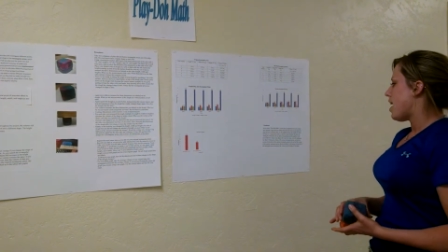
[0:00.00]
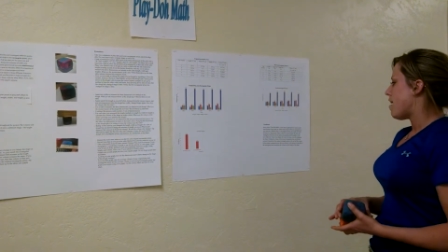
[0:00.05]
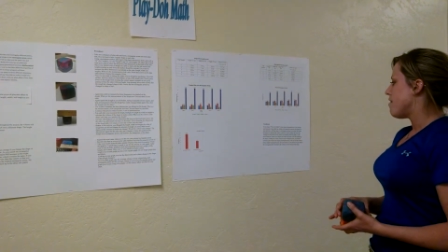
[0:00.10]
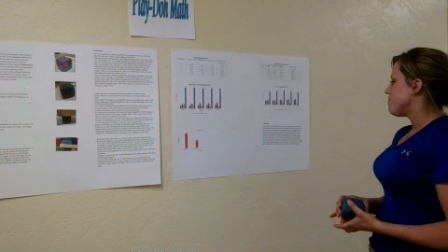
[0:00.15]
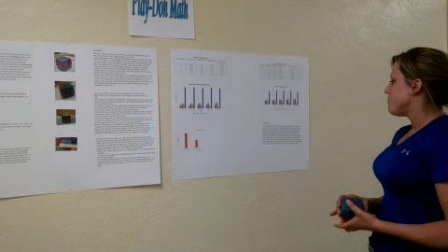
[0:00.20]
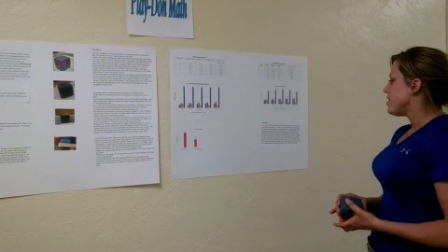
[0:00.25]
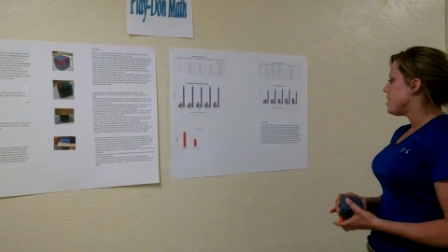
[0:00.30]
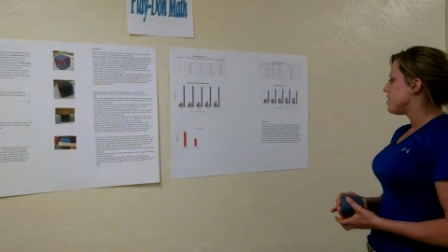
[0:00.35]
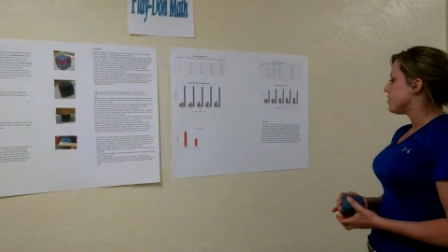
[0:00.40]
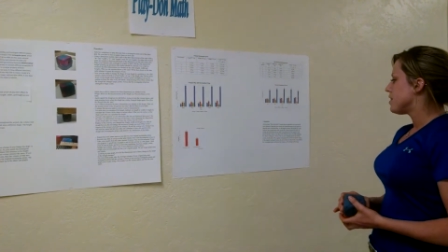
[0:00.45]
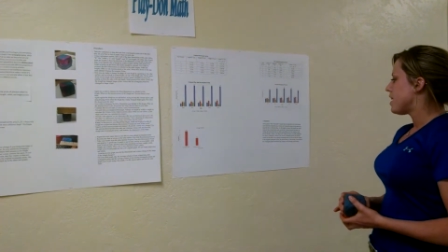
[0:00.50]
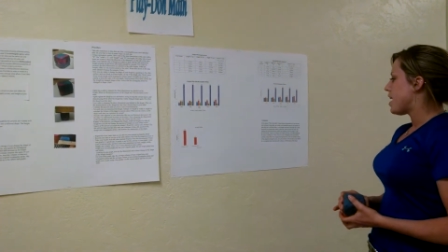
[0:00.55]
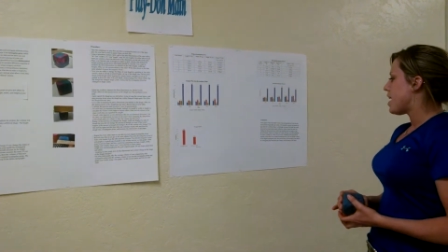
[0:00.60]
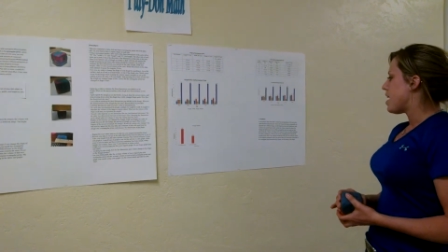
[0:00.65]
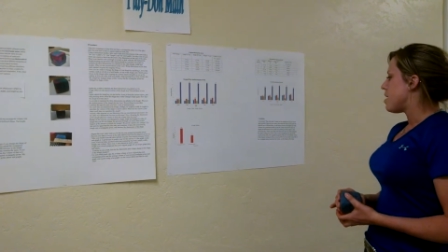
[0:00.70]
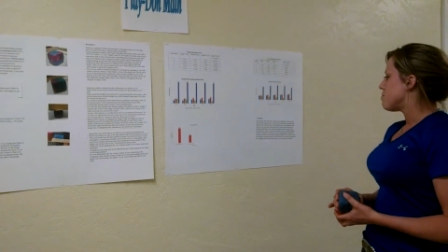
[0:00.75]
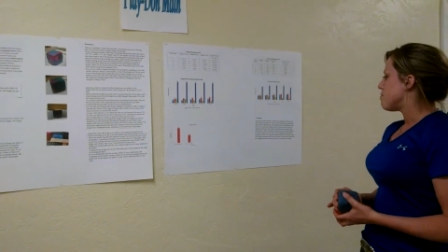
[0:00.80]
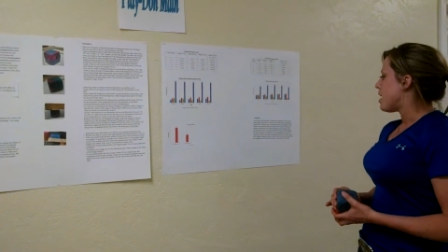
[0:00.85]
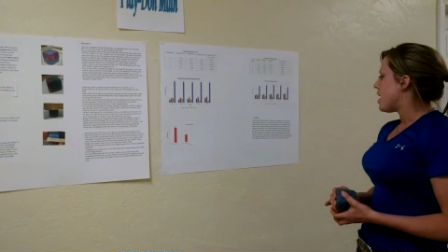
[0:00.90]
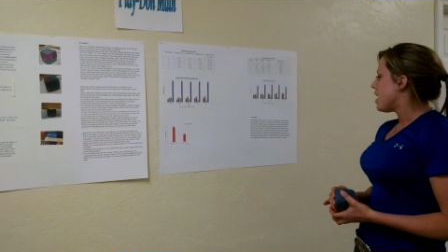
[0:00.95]
I found
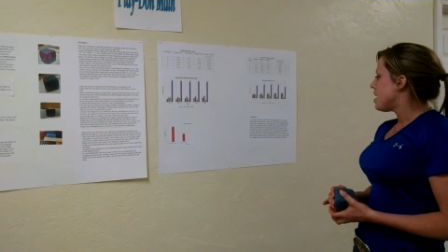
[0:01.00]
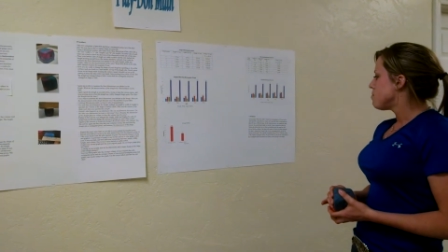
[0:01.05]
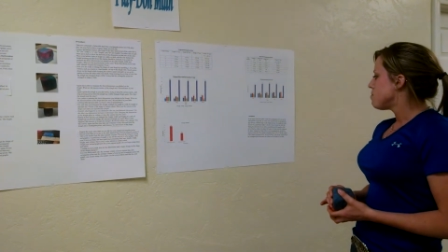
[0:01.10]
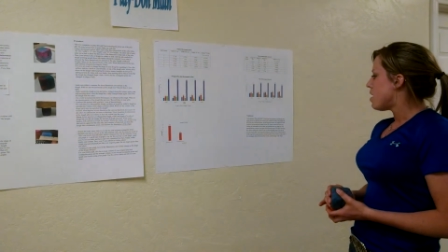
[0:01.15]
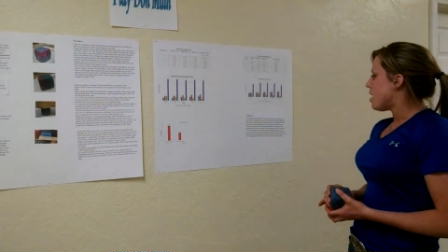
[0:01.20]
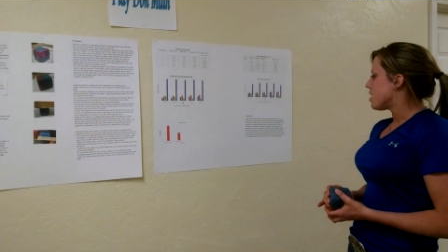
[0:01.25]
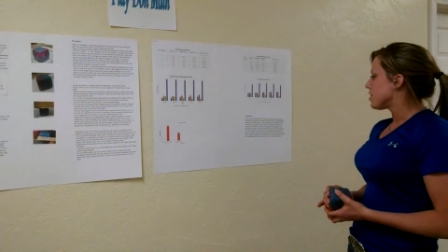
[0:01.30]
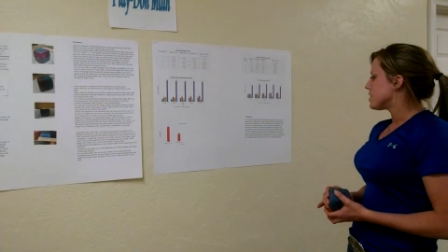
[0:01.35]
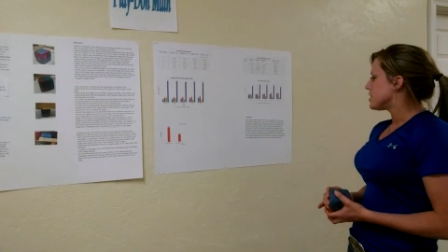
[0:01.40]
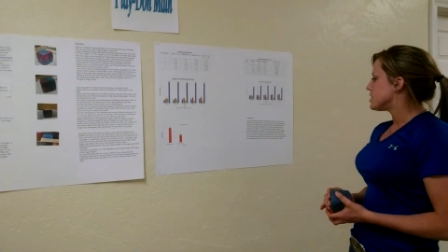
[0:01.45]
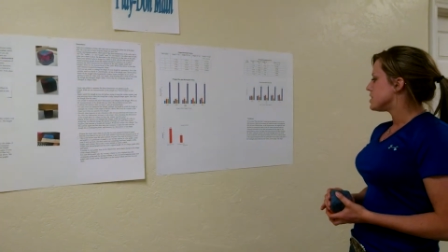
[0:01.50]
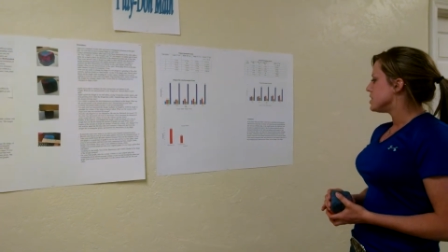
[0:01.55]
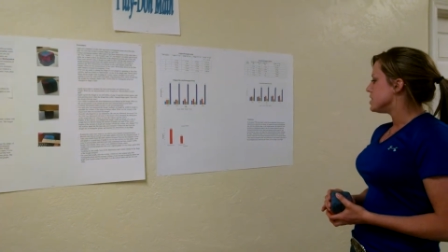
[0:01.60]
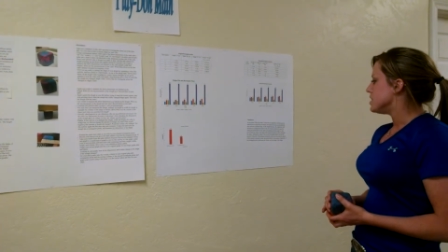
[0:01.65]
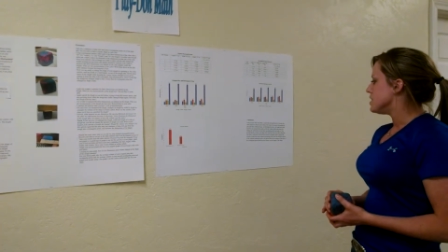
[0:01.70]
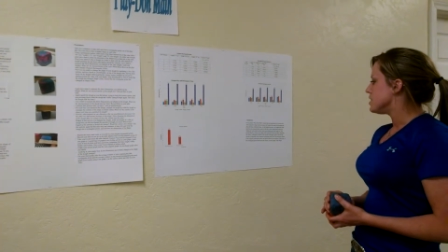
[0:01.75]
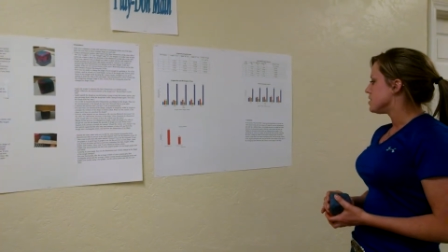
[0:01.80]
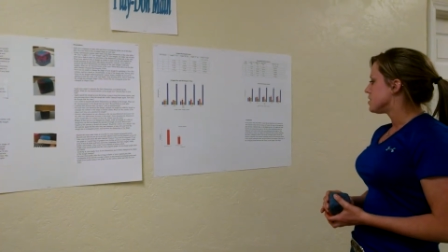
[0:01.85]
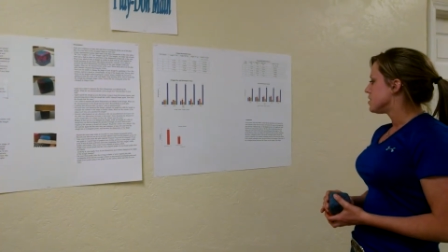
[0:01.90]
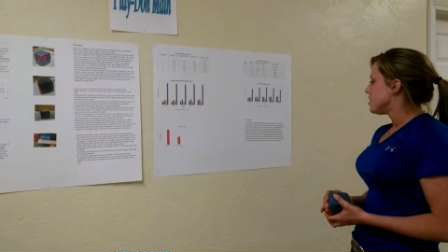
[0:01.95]
that my
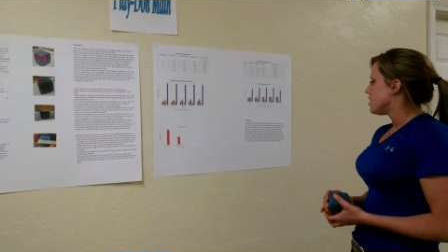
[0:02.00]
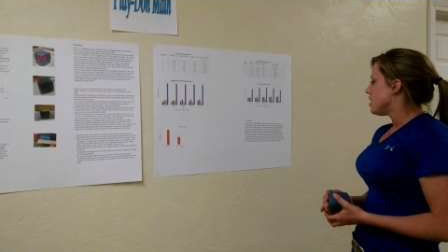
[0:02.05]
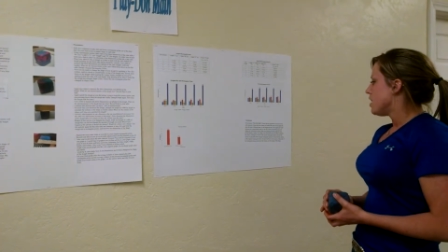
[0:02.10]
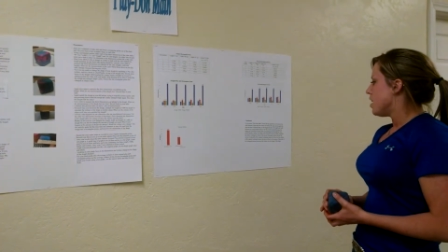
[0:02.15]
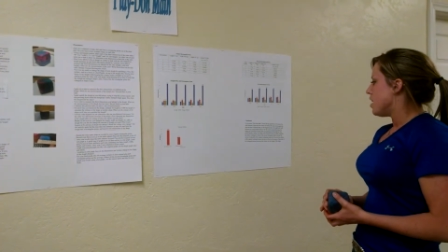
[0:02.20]
hypothesis